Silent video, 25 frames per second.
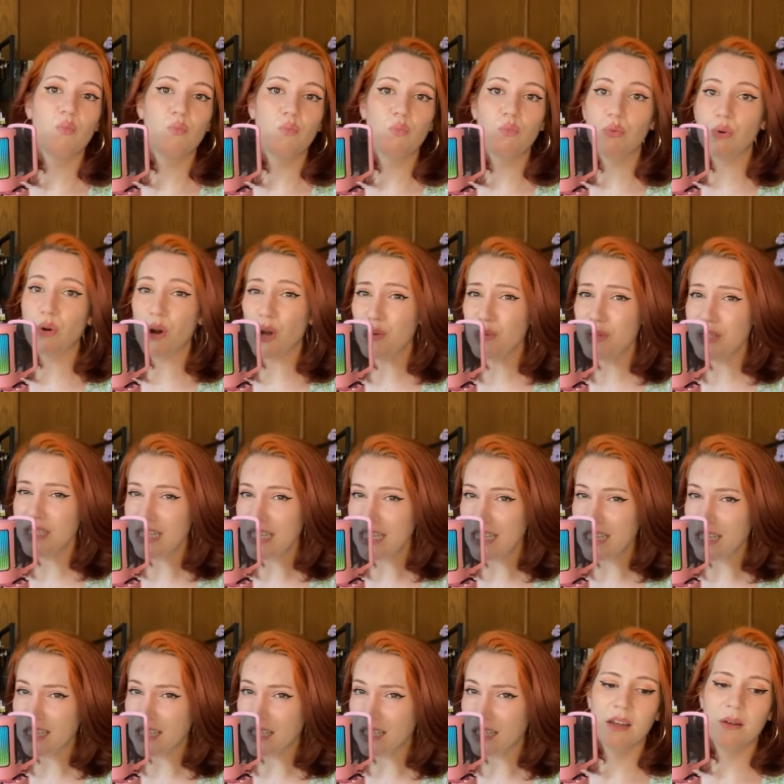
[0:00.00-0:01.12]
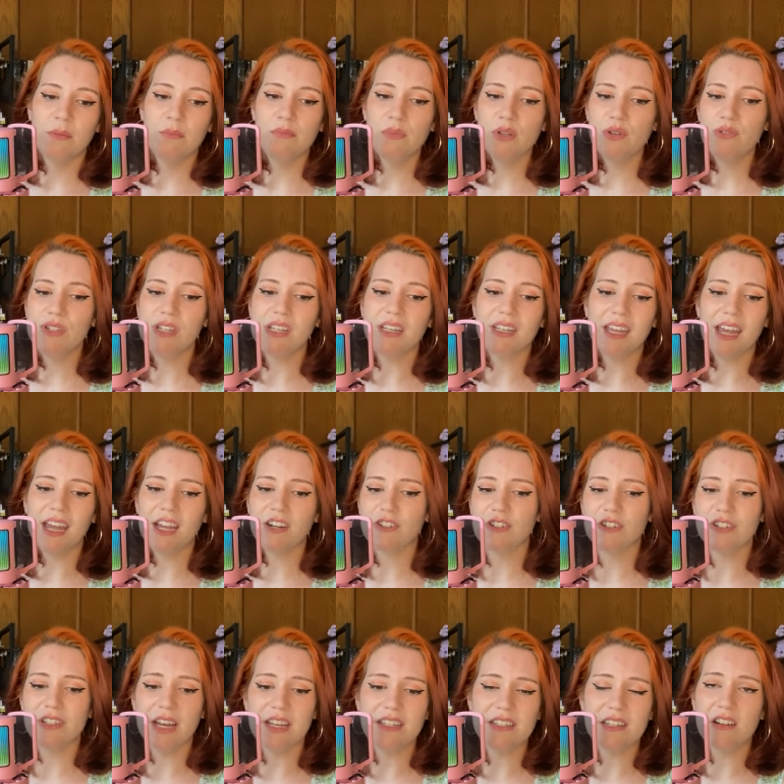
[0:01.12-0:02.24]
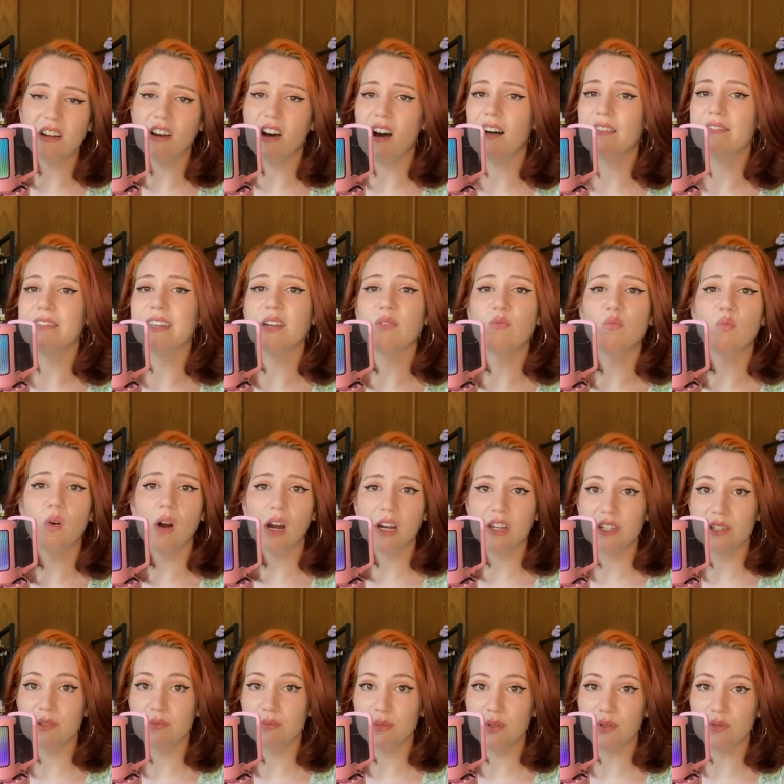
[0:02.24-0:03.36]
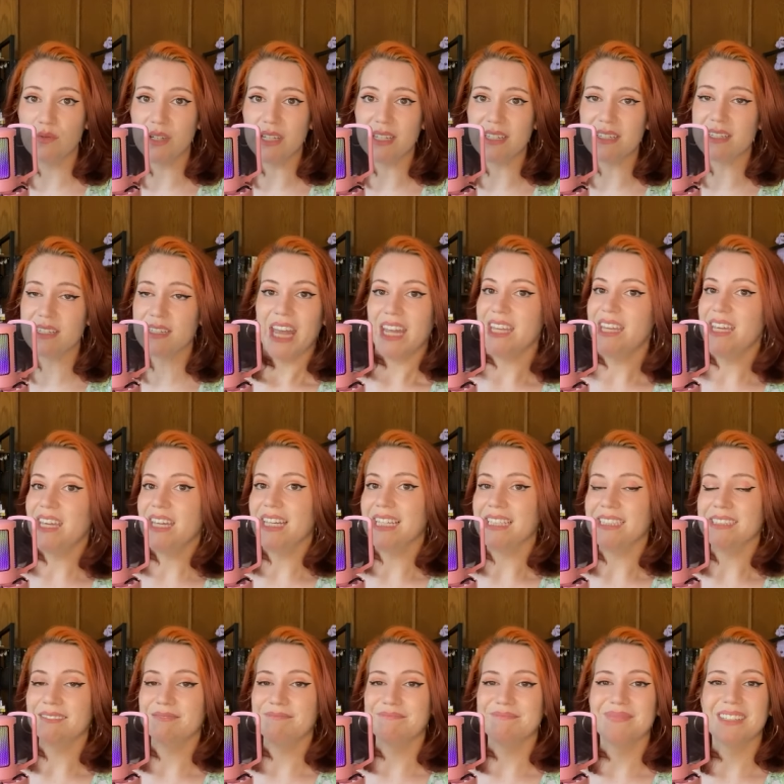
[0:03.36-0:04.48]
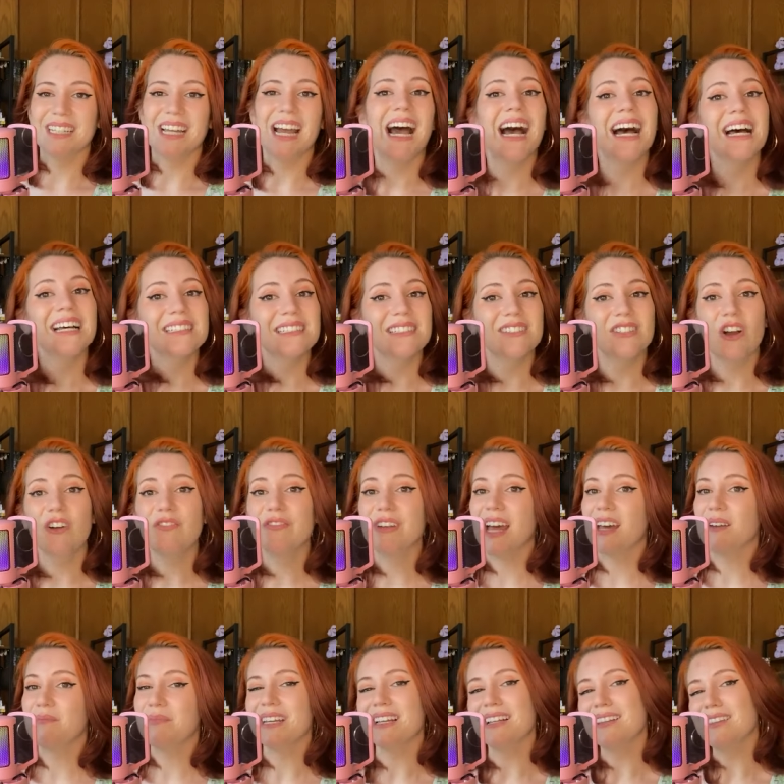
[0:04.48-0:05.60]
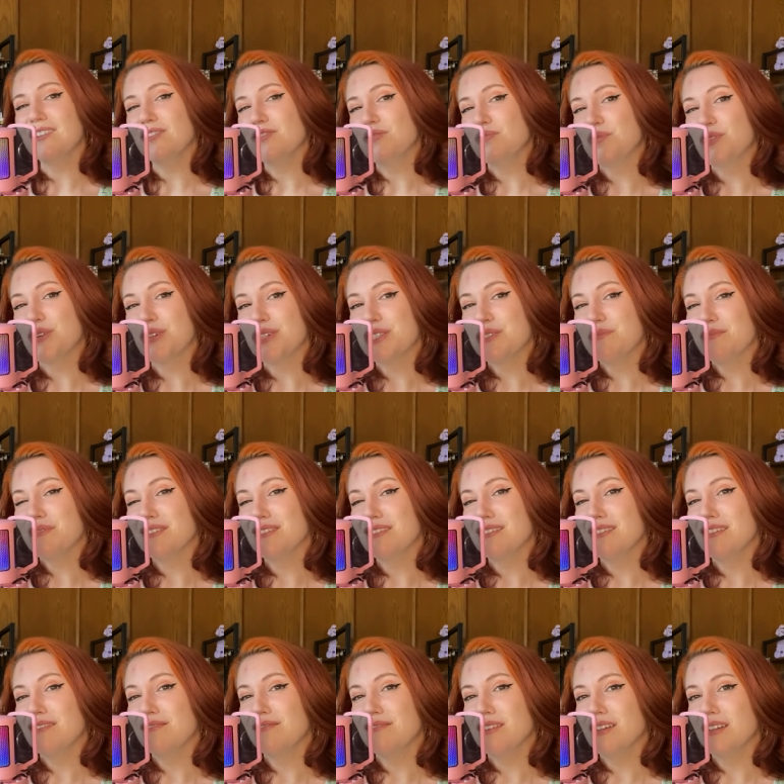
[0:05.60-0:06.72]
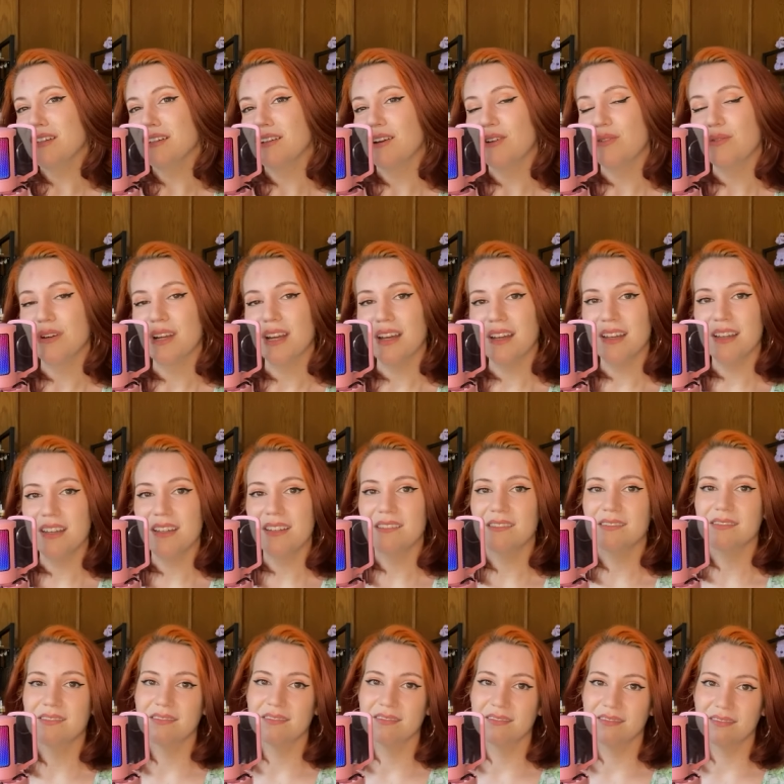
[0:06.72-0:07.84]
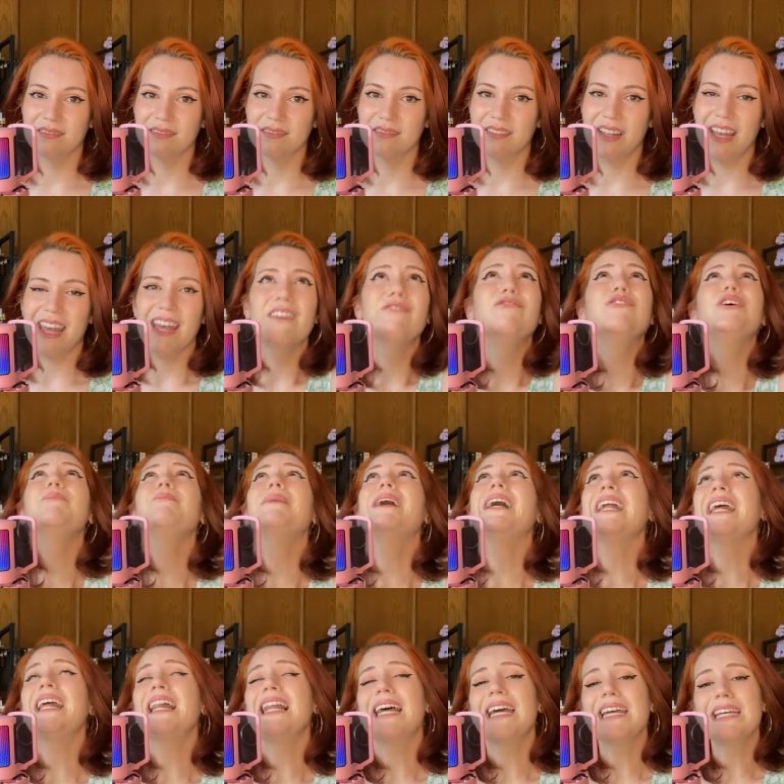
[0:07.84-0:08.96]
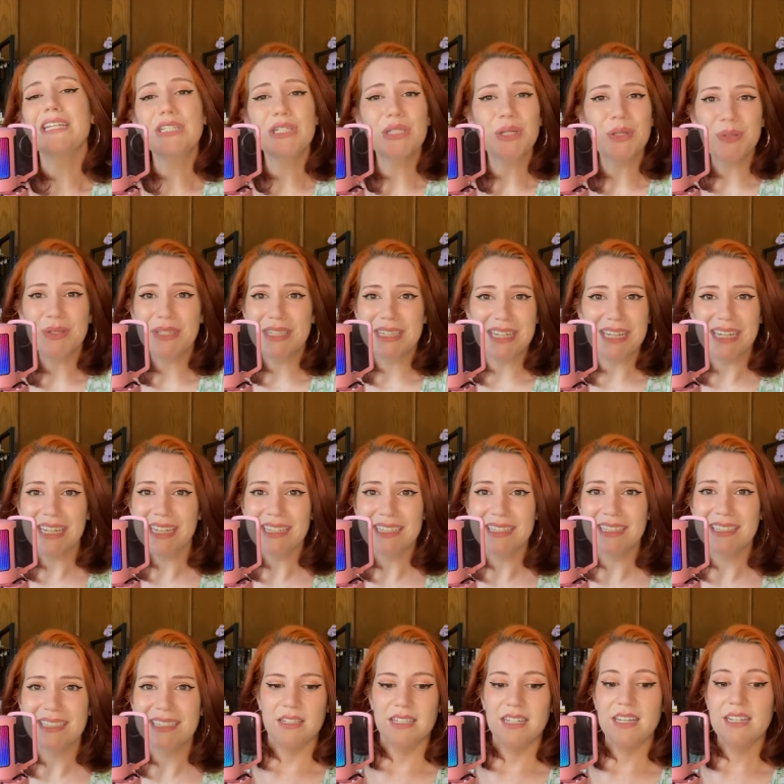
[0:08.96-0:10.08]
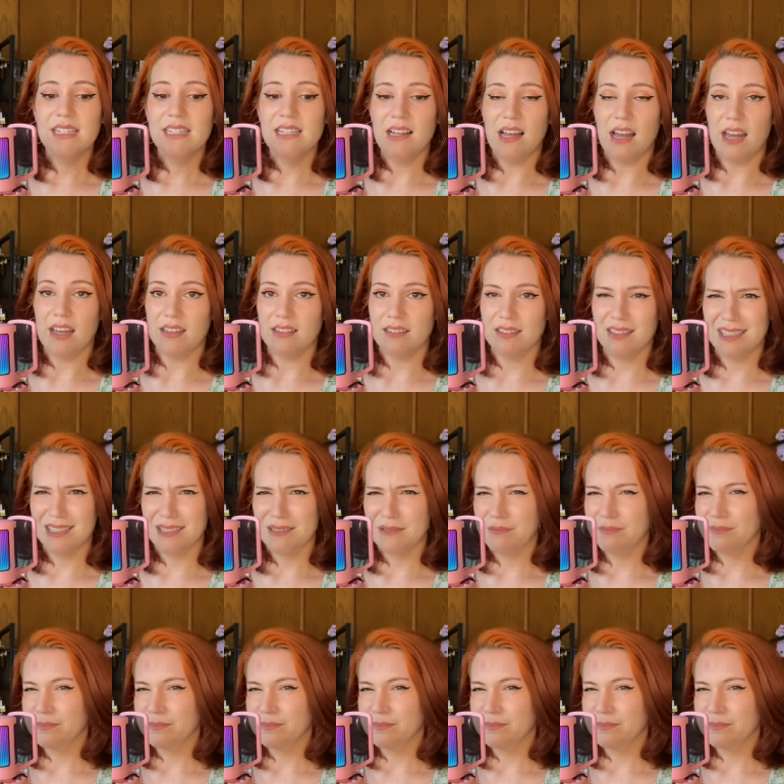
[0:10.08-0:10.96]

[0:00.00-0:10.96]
protein, music, exercising, coffee, and watching movies. Again, guys, y'all got to be a little more specific, okay? Everybody likes those things. Dislikes,